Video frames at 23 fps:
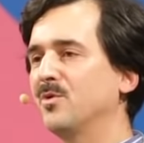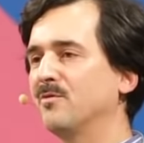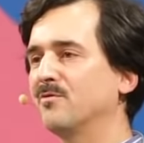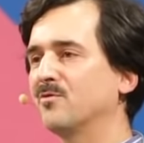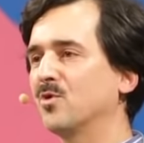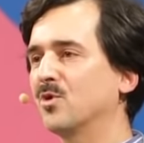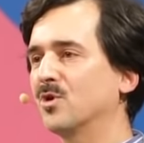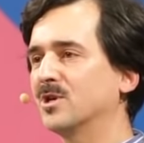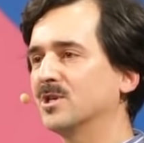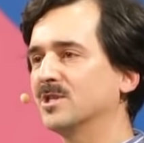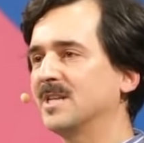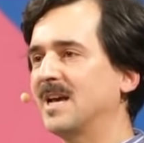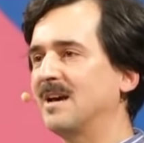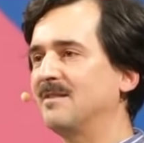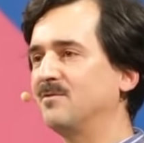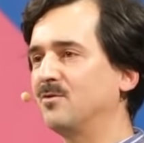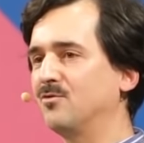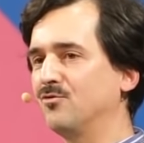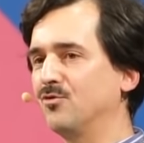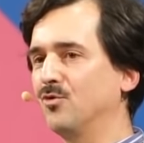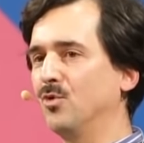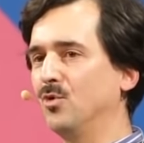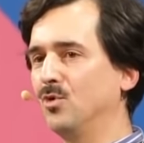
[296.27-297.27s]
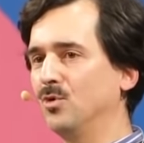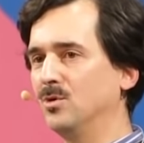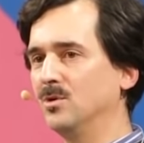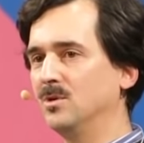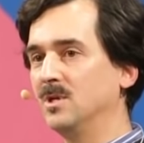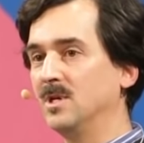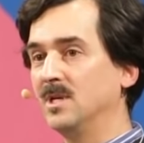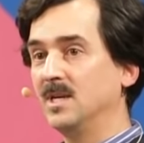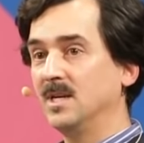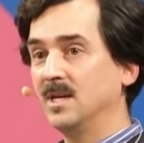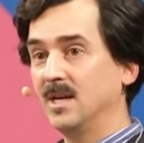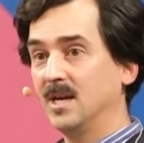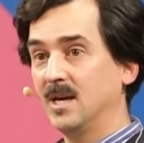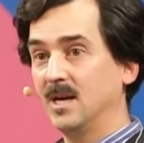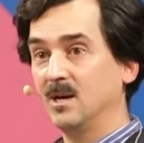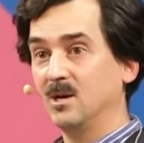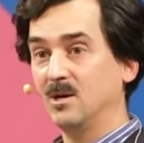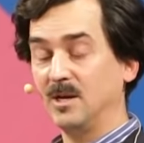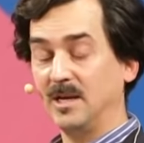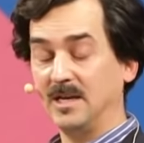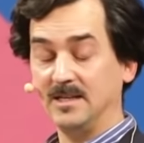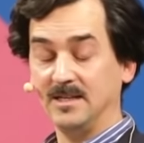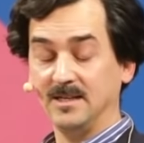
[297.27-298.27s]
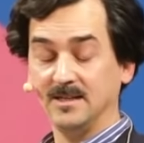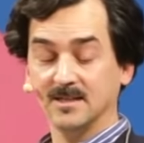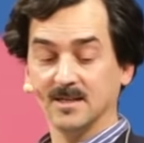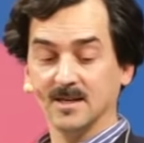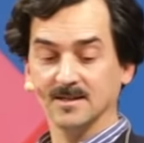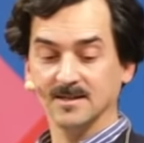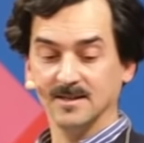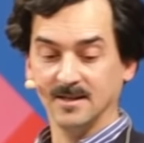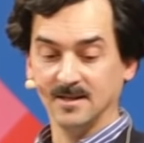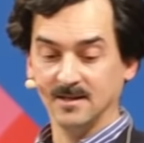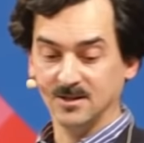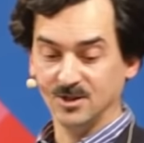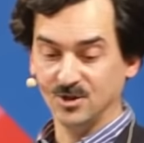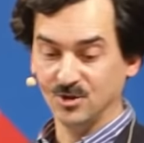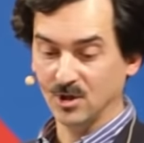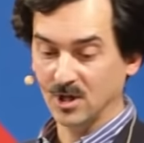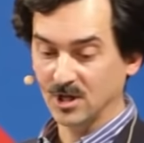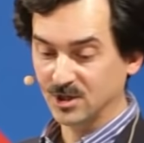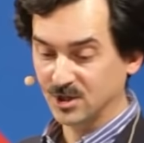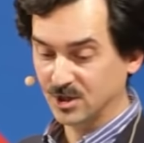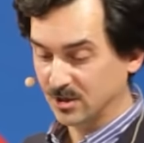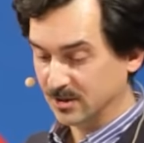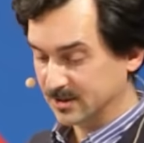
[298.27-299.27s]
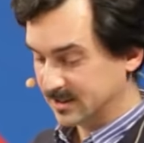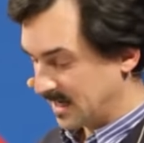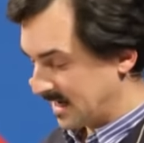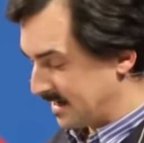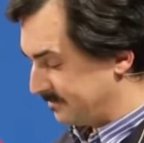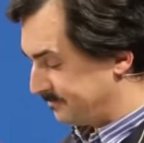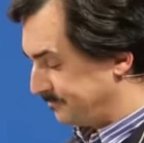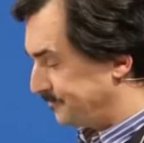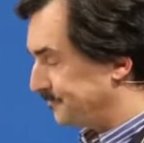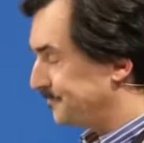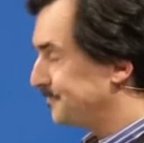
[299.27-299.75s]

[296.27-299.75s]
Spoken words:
of course, have a role in discussing geological time.